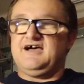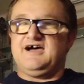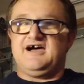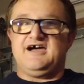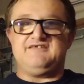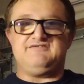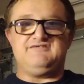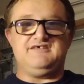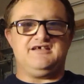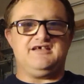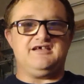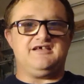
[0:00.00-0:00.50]
I
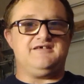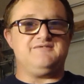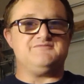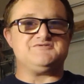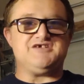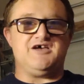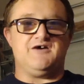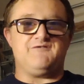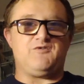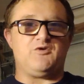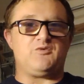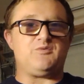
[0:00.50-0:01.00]
think it gives
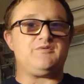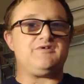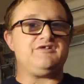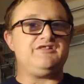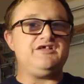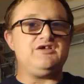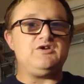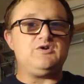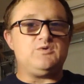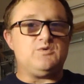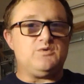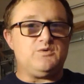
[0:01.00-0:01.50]
off a
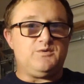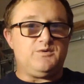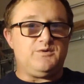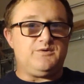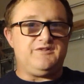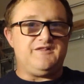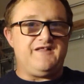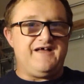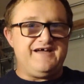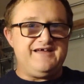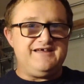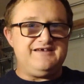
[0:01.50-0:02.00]
really cool
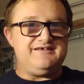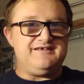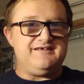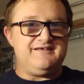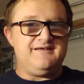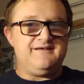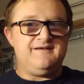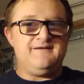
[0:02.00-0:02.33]
light.